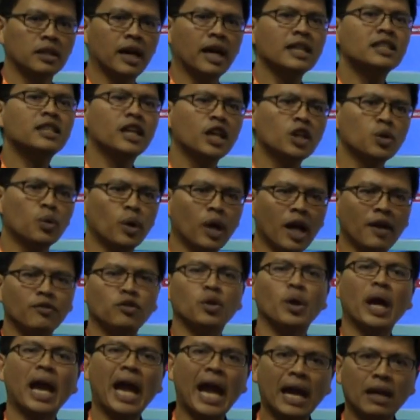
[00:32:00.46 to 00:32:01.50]
the iscan duo will have
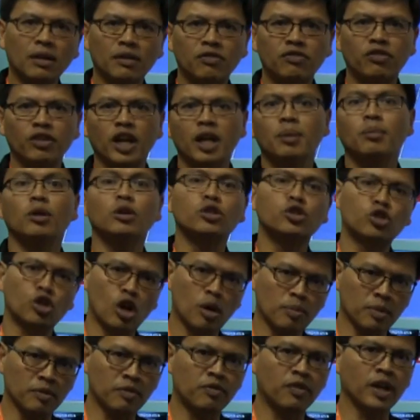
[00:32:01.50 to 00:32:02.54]
to add a frame or
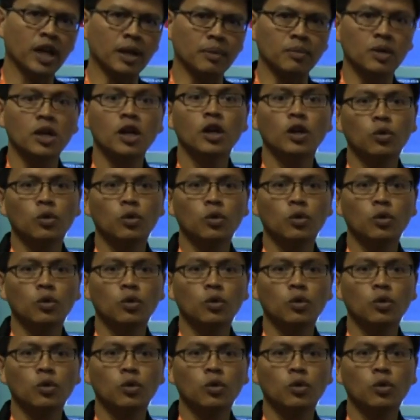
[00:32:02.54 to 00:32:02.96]
drop a frame,